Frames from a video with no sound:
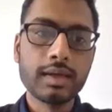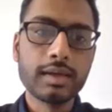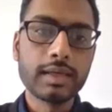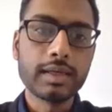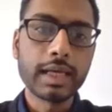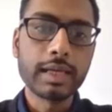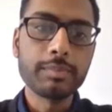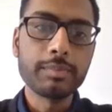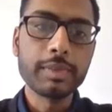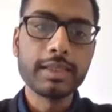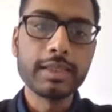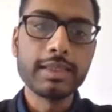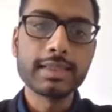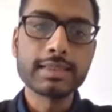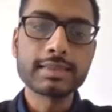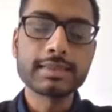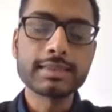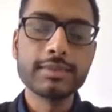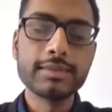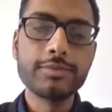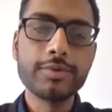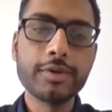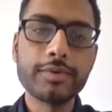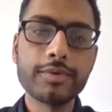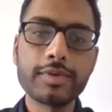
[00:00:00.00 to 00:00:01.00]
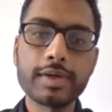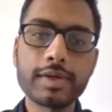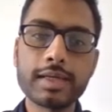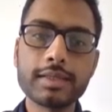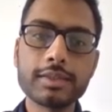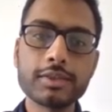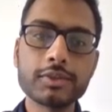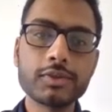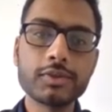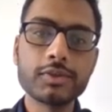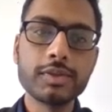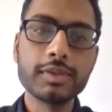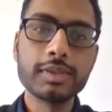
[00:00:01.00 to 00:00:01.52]
Type in yes if you have
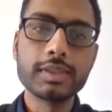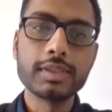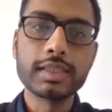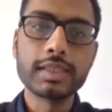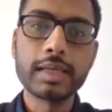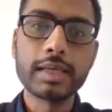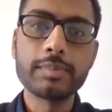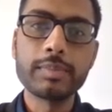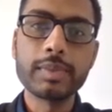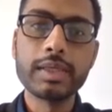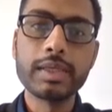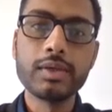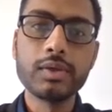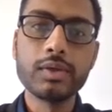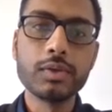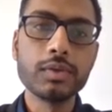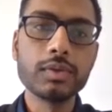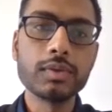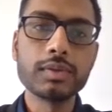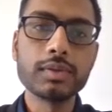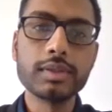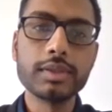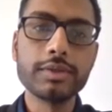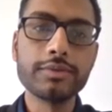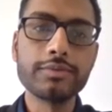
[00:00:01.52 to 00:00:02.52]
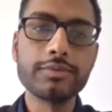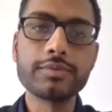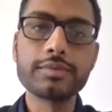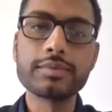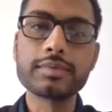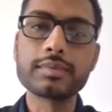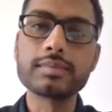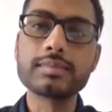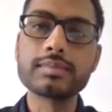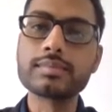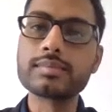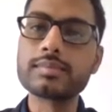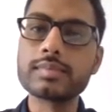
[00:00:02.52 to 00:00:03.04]
understood, type in no if
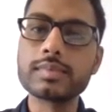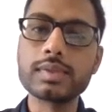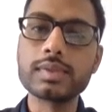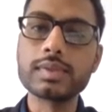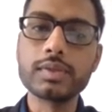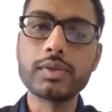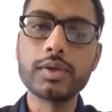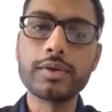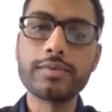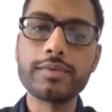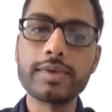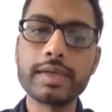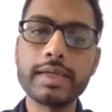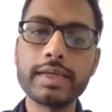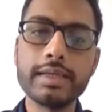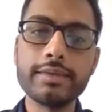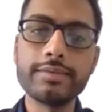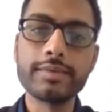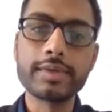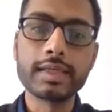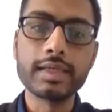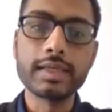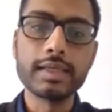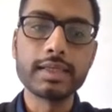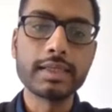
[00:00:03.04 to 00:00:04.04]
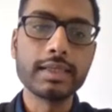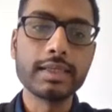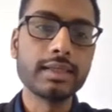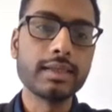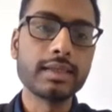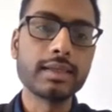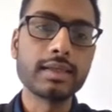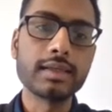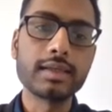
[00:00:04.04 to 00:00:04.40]
you have any difficulty in